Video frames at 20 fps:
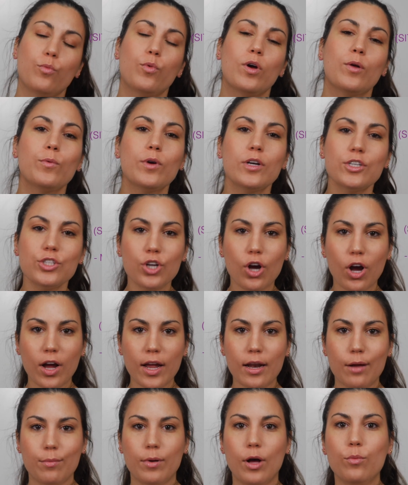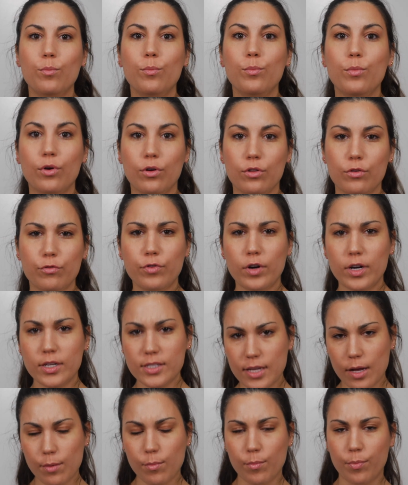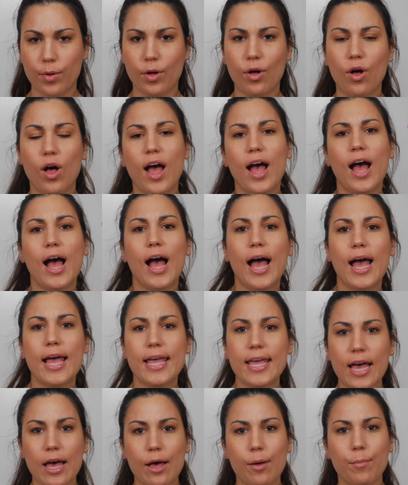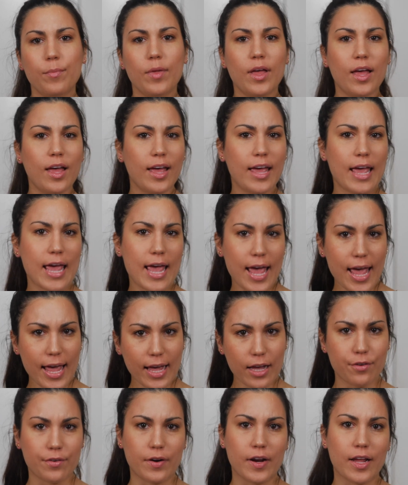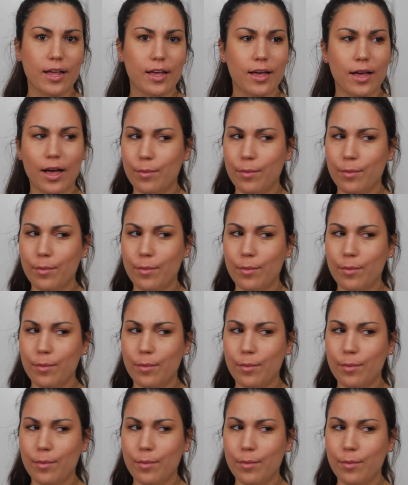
When we're talking about mood, for example, I am angry.